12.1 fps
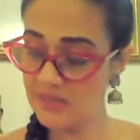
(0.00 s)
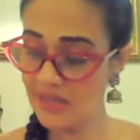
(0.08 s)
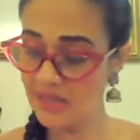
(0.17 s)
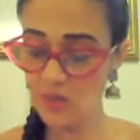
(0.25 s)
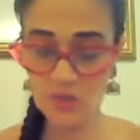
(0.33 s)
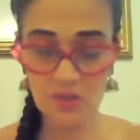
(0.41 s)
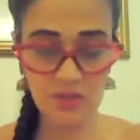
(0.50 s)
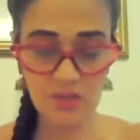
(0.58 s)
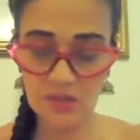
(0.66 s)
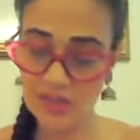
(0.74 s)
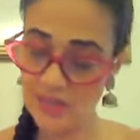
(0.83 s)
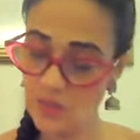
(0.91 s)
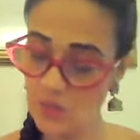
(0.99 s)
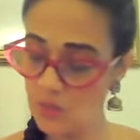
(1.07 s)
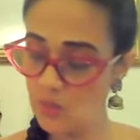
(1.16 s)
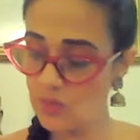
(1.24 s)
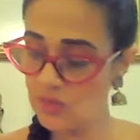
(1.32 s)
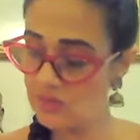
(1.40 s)
Thank you. Thank
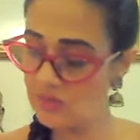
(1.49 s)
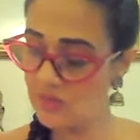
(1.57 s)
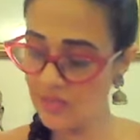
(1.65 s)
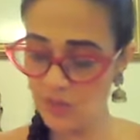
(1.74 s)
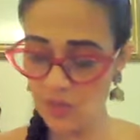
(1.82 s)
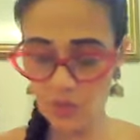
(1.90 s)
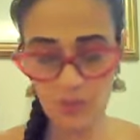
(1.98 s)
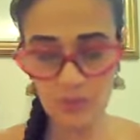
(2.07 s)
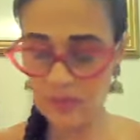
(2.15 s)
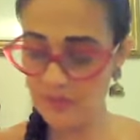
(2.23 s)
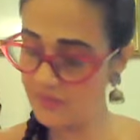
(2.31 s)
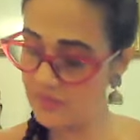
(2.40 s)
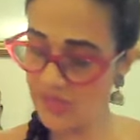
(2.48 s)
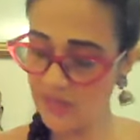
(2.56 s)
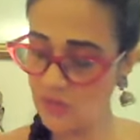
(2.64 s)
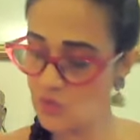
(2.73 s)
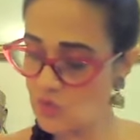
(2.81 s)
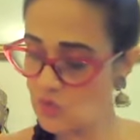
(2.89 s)
you. Thank you.
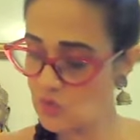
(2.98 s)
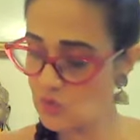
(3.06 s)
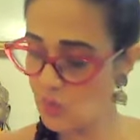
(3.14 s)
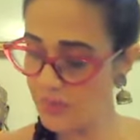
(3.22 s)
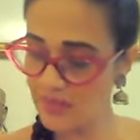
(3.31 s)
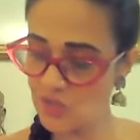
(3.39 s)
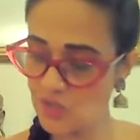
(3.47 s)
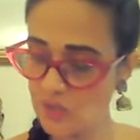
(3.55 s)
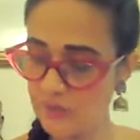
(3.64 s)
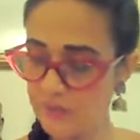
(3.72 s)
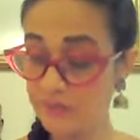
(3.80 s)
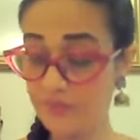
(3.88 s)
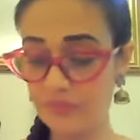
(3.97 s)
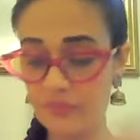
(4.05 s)
Thank you so much.